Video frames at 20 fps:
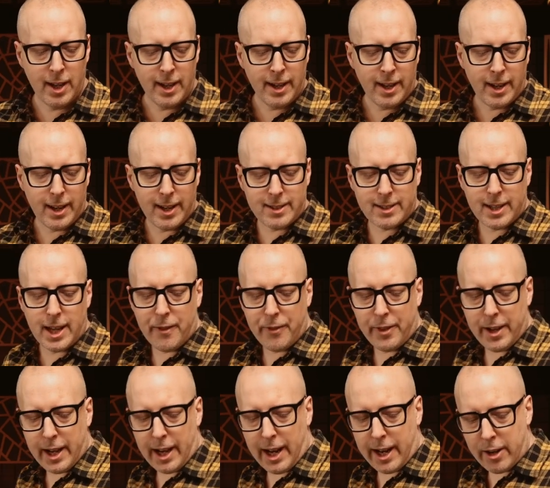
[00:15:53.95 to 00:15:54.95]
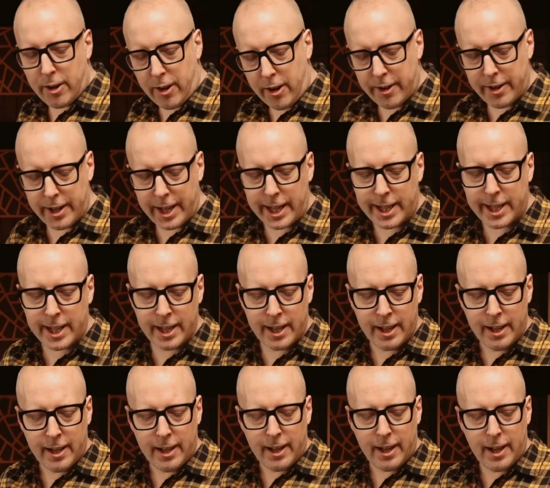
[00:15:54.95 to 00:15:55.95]
Let's have the Ionic
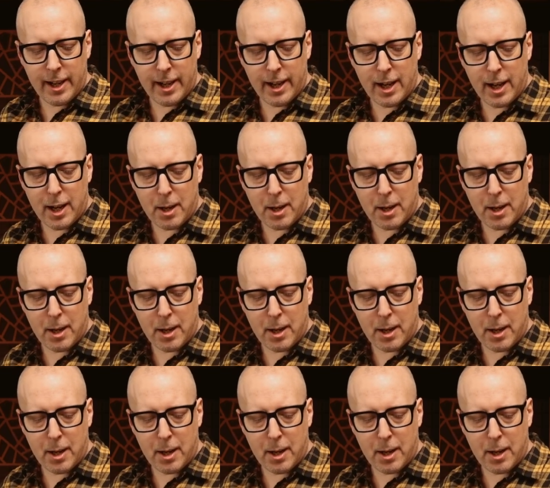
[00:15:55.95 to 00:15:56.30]
uh,